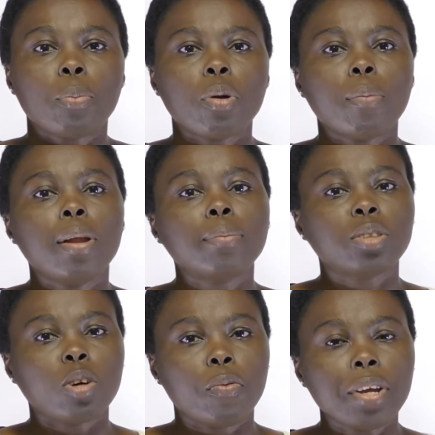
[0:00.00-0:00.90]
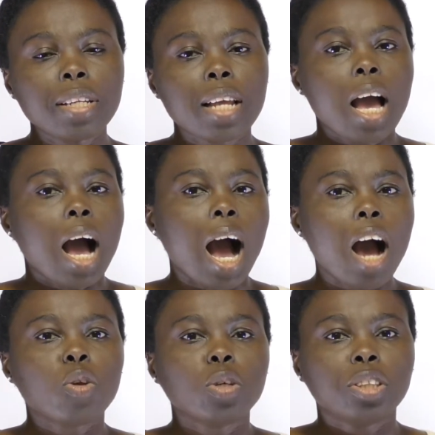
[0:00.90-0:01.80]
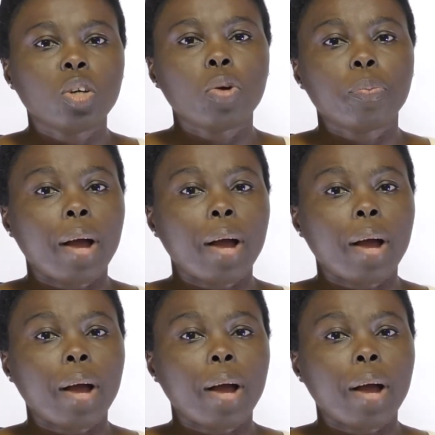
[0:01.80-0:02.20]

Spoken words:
problem solving, how you deal with